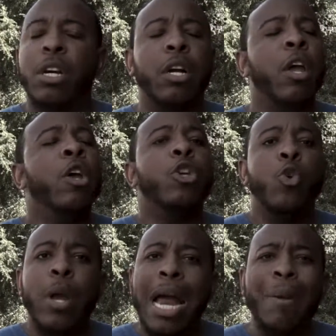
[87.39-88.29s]
Look,
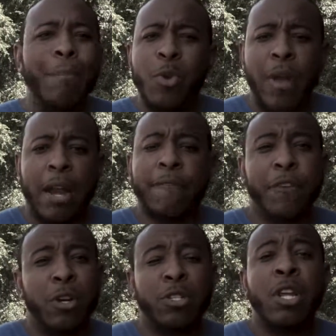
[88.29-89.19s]
you gotta you gotta
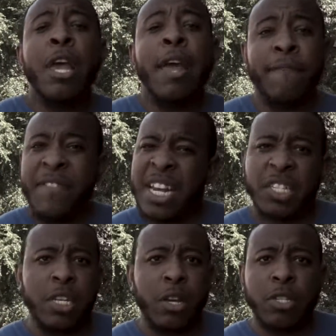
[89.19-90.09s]
first
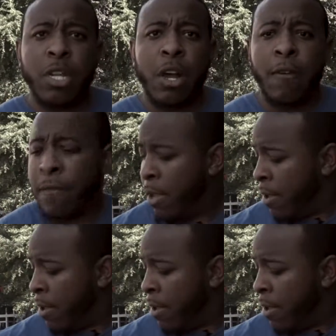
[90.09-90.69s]
invest in yourself.